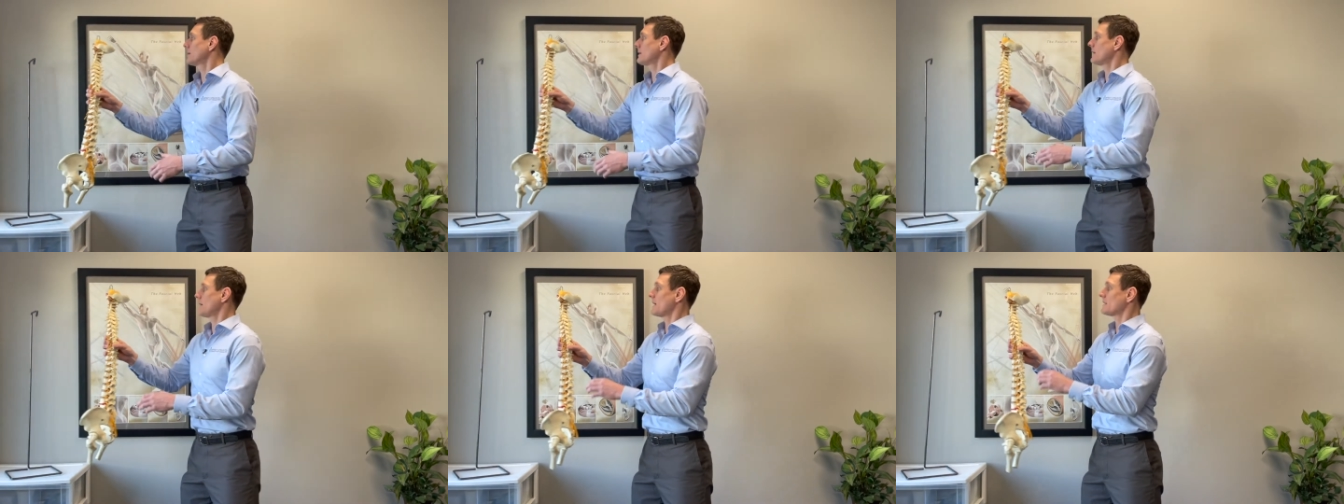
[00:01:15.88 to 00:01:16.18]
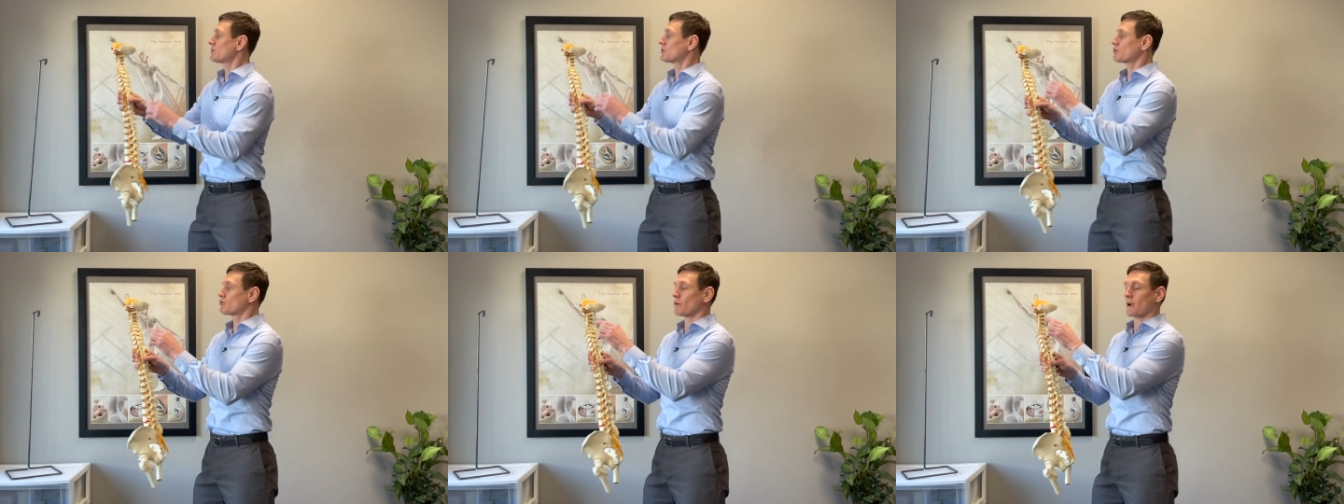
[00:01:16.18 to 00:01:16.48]

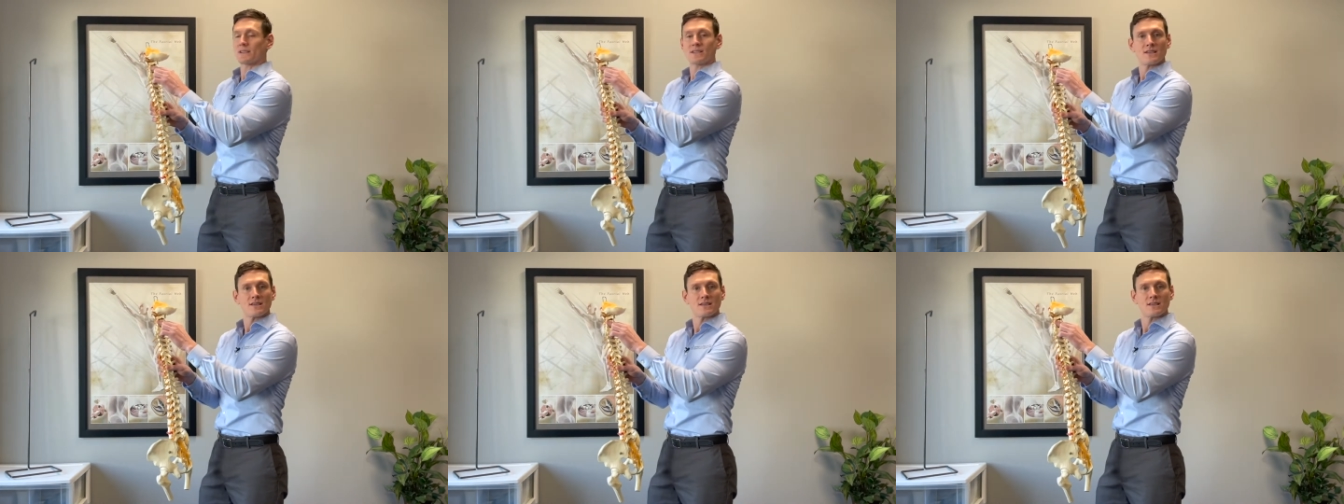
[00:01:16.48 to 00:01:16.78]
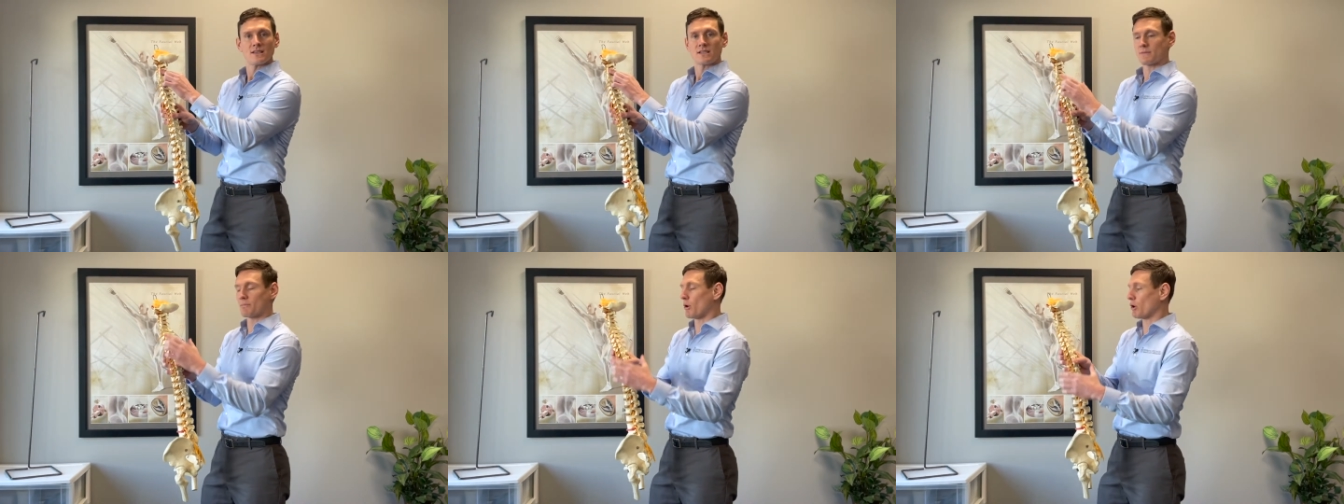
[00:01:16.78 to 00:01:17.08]
it stresses
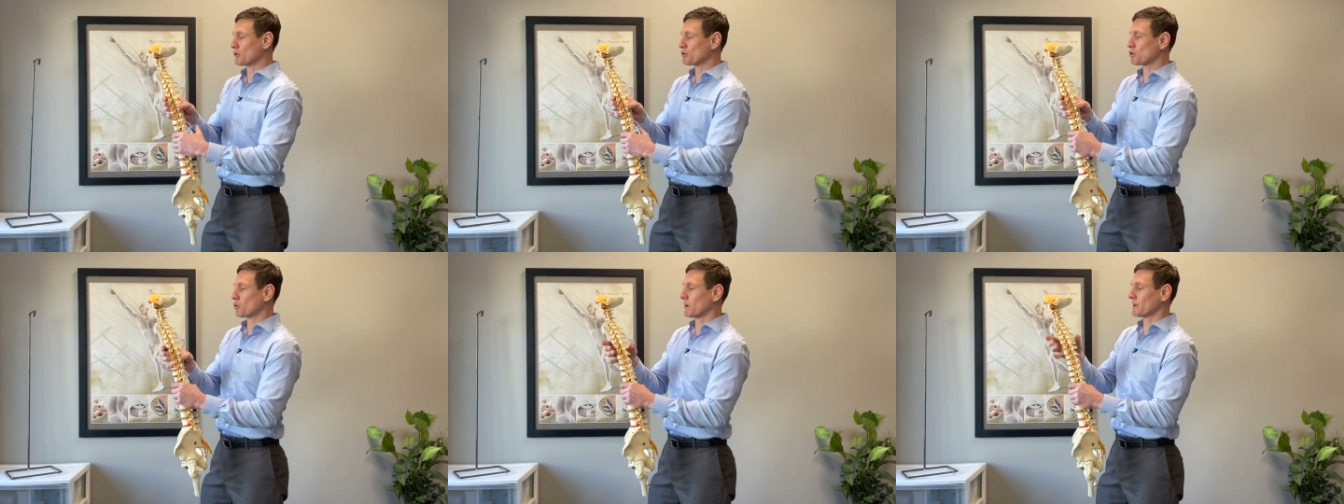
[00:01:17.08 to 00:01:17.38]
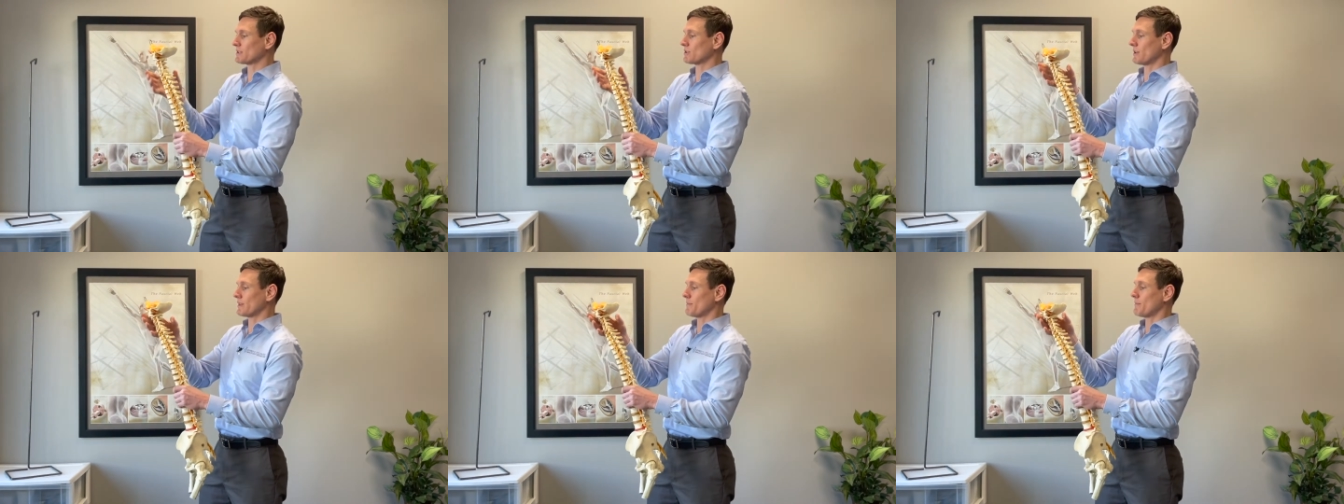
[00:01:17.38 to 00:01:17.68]
the small
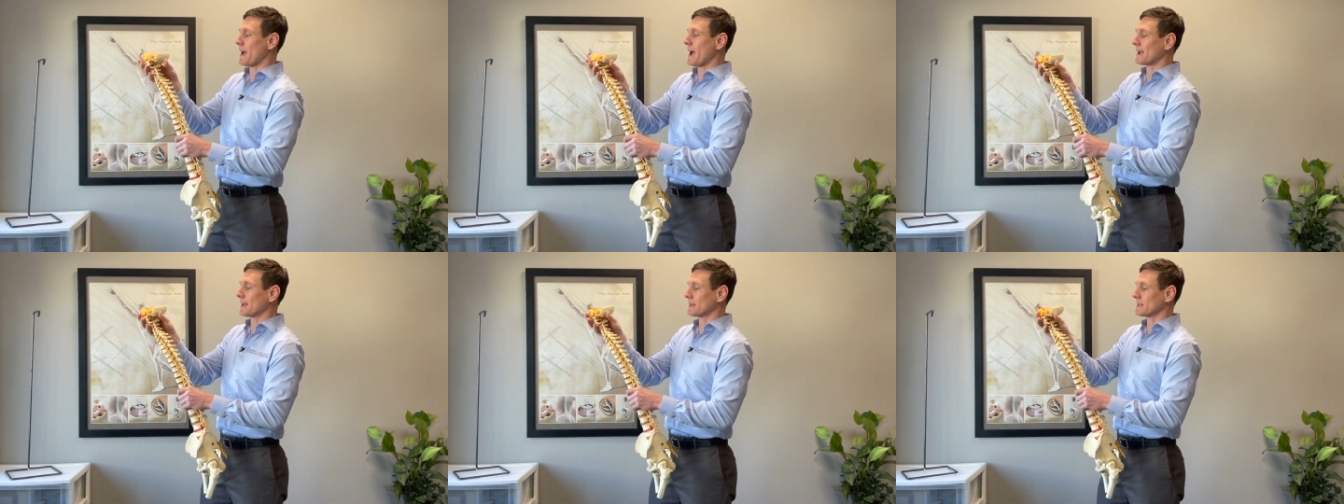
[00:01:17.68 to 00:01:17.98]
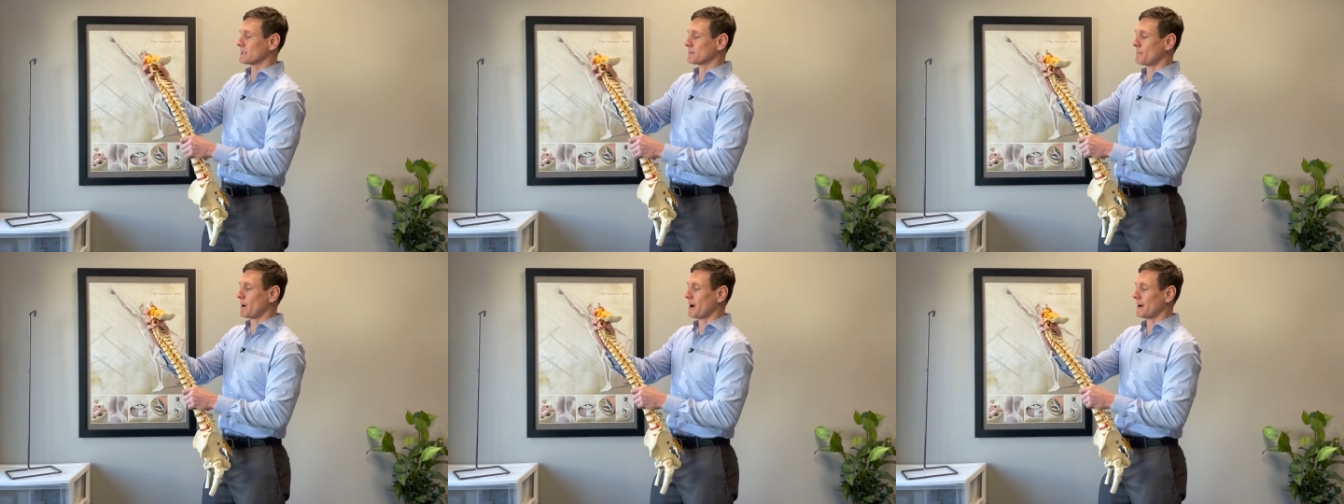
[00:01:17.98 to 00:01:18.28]
joints on the back of
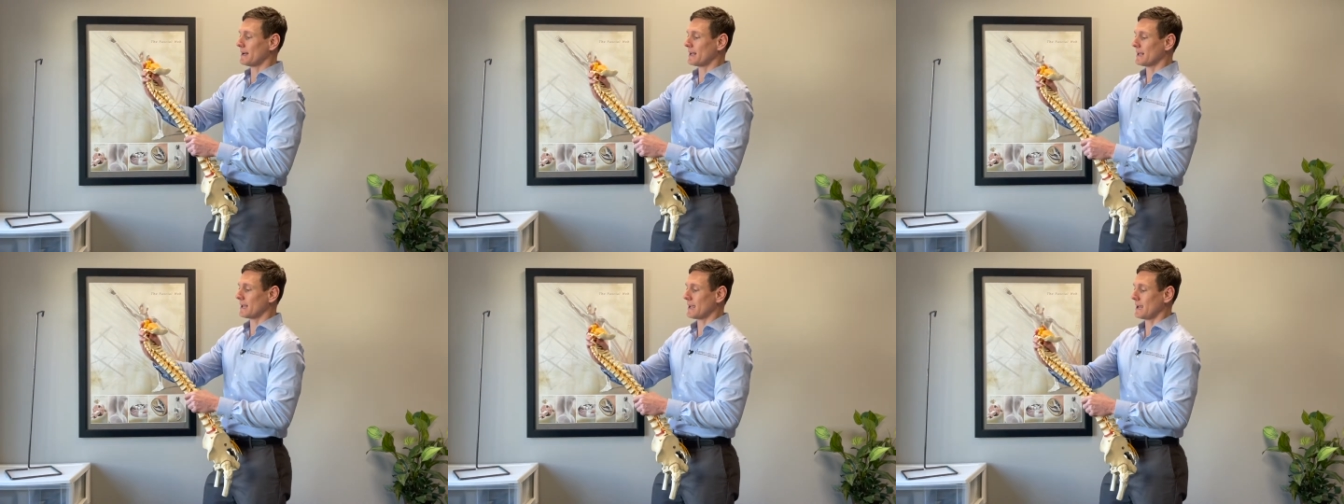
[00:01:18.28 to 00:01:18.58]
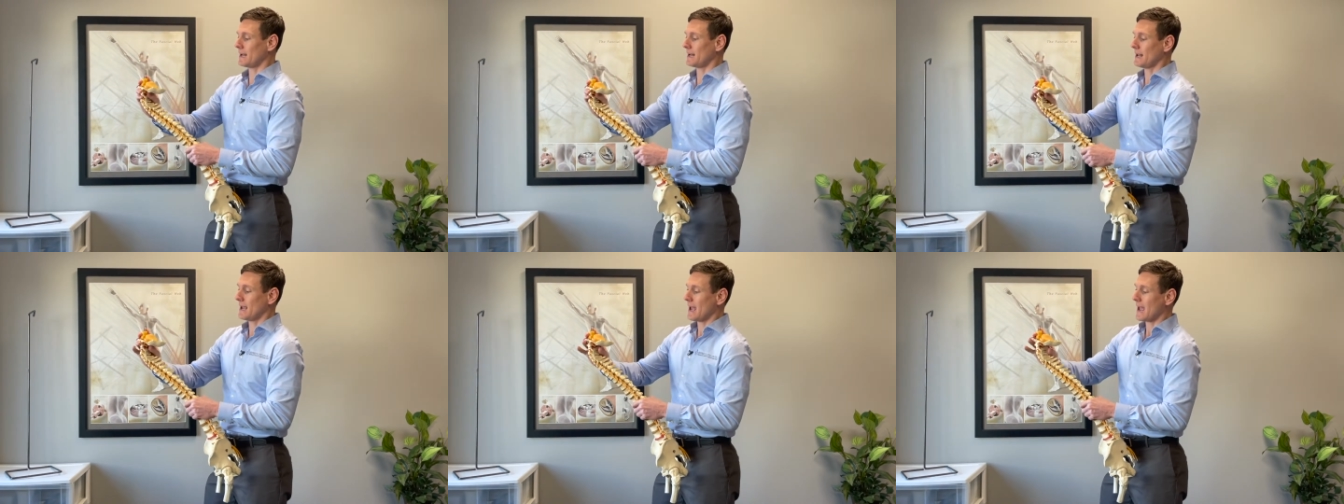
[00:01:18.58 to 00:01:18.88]
the spine
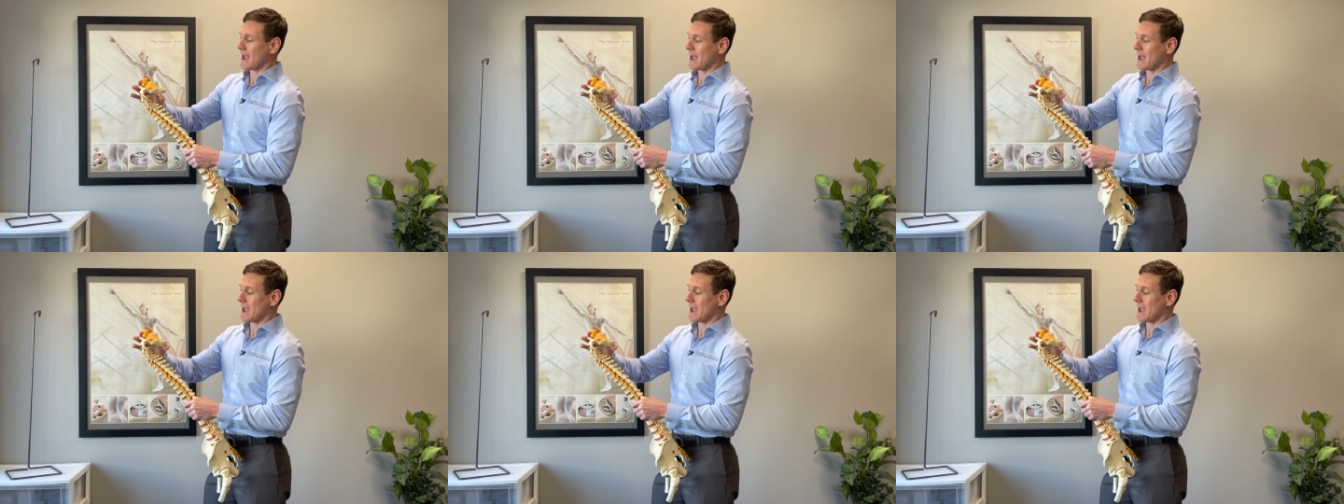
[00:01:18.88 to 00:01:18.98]
again,